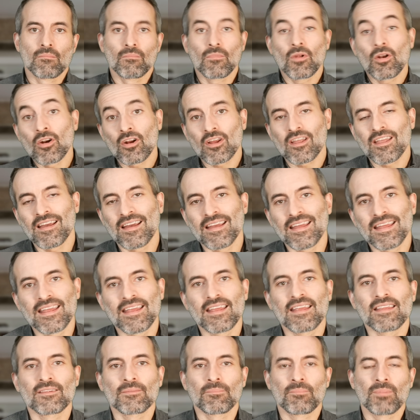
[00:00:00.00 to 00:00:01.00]
Mureka
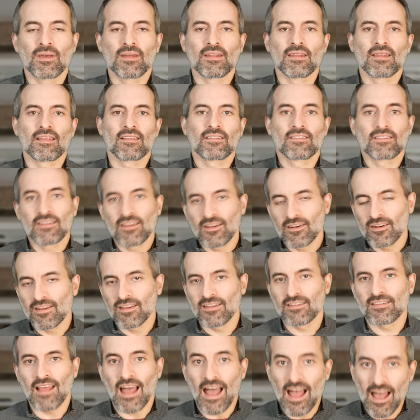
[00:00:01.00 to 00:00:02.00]
is building
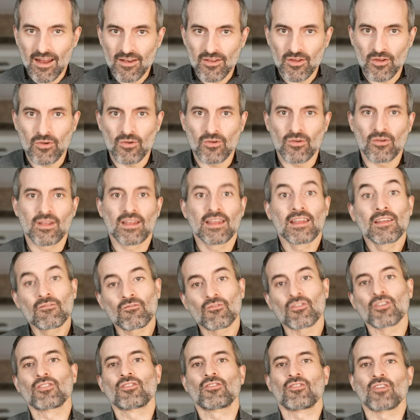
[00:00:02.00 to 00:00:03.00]
serious audio
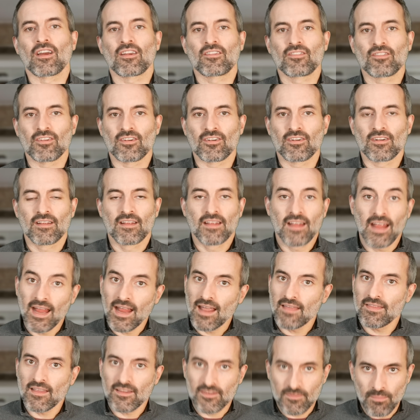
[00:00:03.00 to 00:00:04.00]
infrastructure
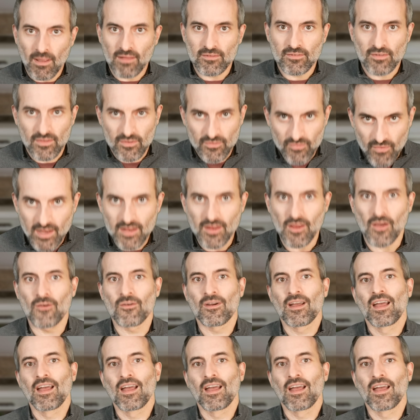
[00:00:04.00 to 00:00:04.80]
and they sponsor this video.